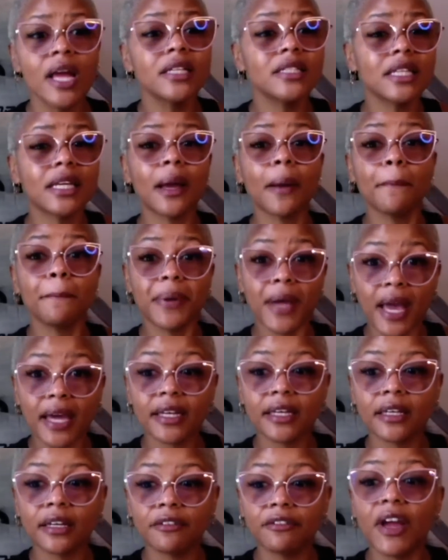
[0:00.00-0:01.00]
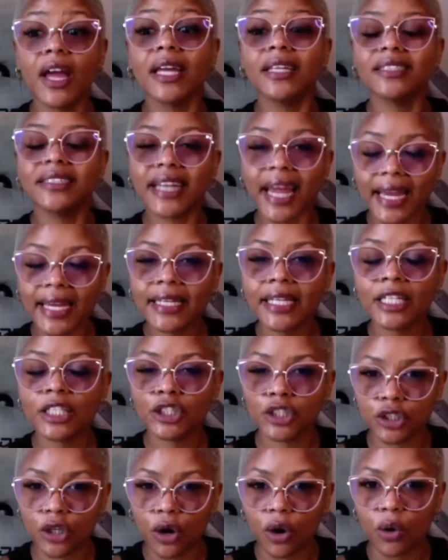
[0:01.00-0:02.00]
It's a competitive dating
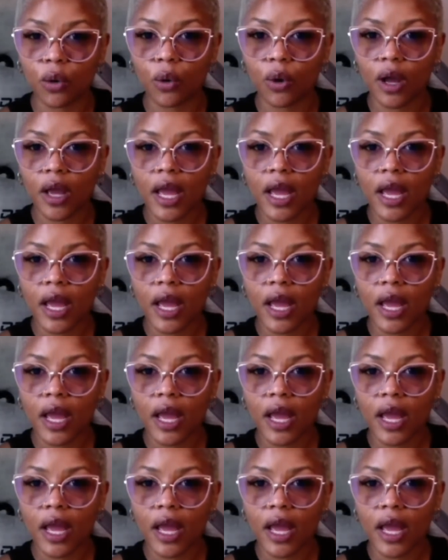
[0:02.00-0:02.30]
show.